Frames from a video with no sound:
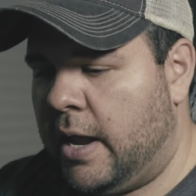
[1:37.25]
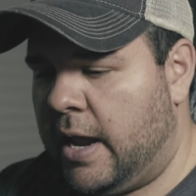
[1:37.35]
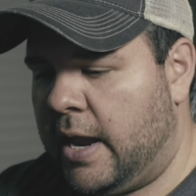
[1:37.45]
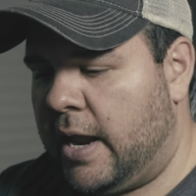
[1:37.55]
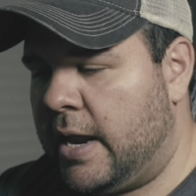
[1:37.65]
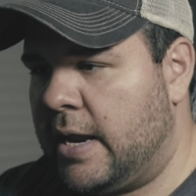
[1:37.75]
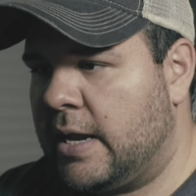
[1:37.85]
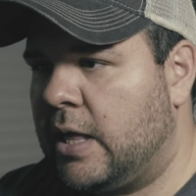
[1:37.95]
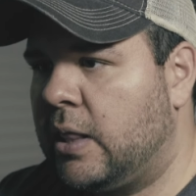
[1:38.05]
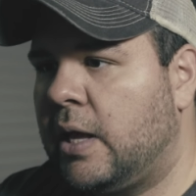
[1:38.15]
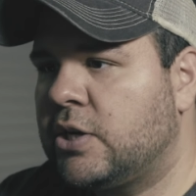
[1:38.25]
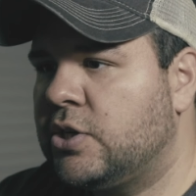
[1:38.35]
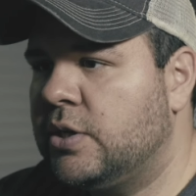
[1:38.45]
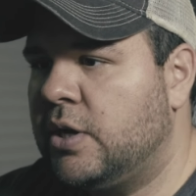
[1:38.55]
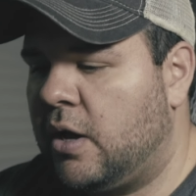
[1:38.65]
a
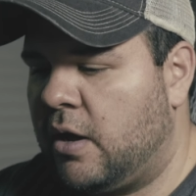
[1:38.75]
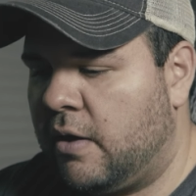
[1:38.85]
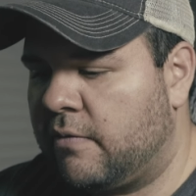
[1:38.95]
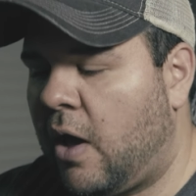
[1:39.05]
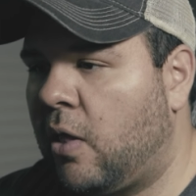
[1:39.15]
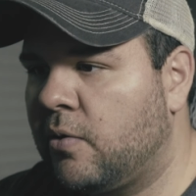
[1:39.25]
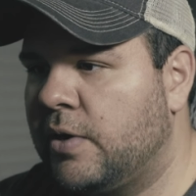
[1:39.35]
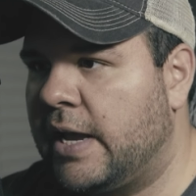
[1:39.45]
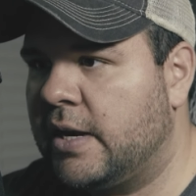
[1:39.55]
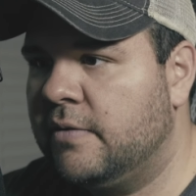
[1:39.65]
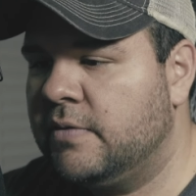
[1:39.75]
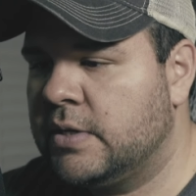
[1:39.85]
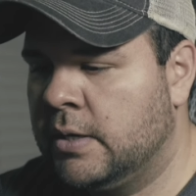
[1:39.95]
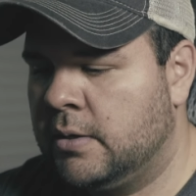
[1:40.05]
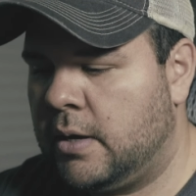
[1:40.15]
collection of color
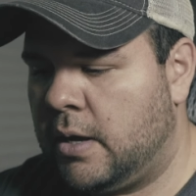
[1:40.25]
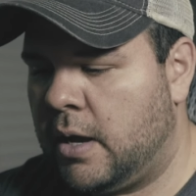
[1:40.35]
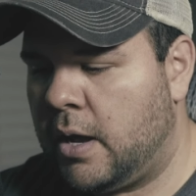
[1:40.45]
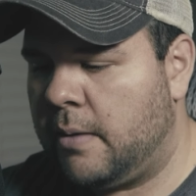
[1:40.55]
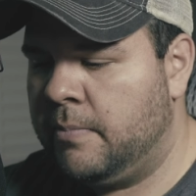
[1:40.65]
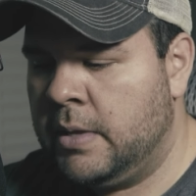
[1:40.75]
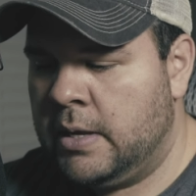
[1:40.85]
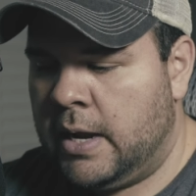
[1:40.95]
negatives, and